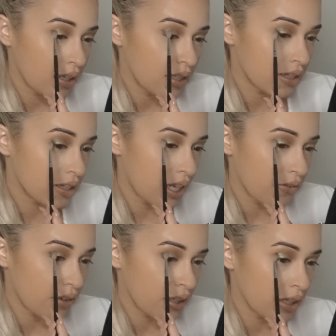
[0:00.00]
it's
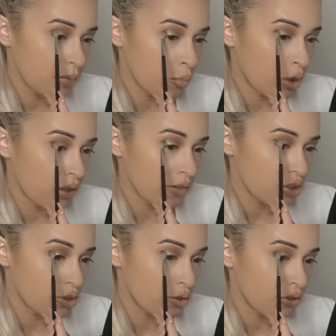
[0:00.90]
definitely more of
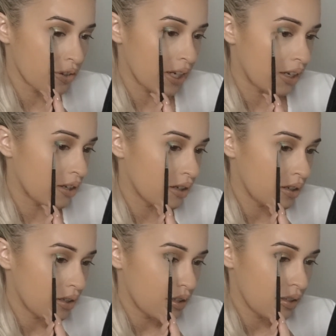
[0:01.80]
a true green.
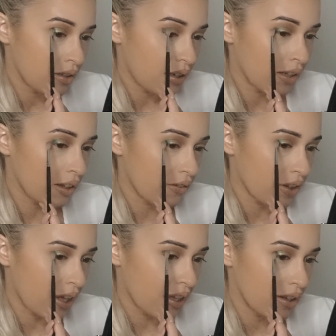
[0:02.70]
I
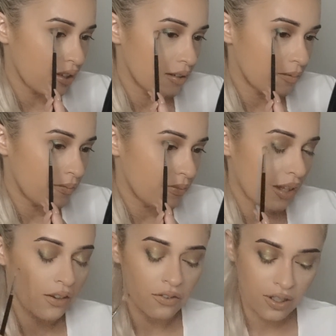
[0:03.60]
love that.
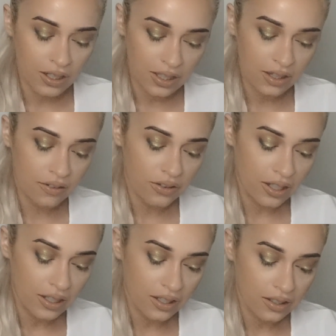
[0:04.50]
I really love
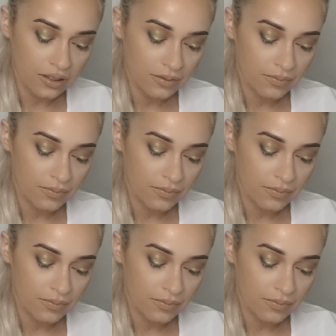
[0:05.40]
that.